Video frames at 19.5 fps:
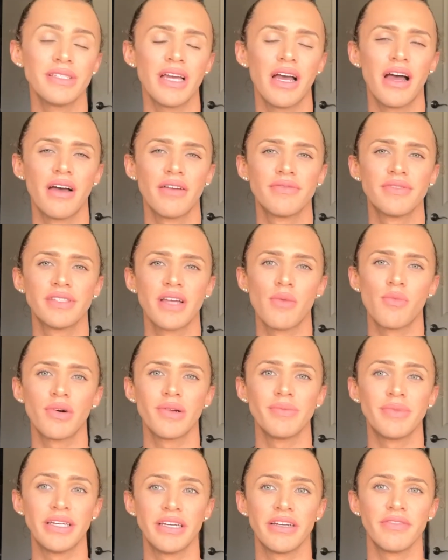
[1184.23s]
of
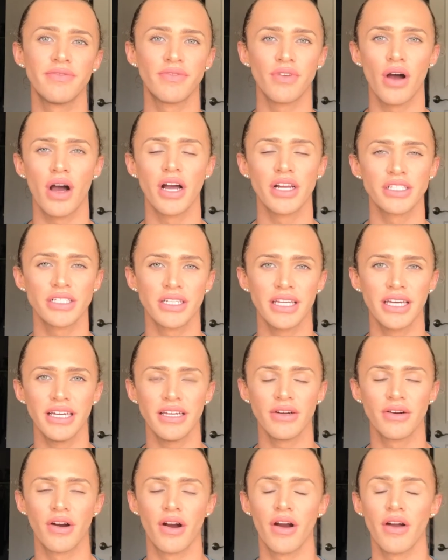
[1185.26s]
someone being
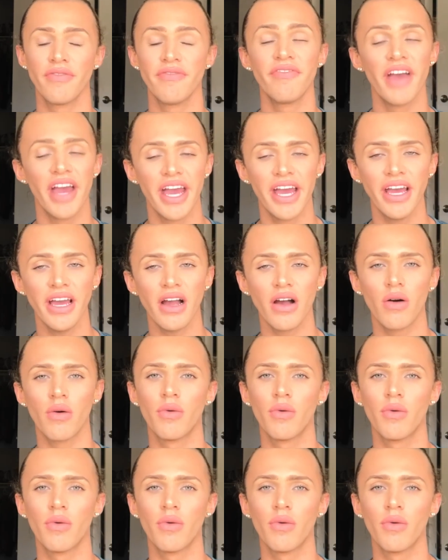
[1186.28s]
fraudulent or fake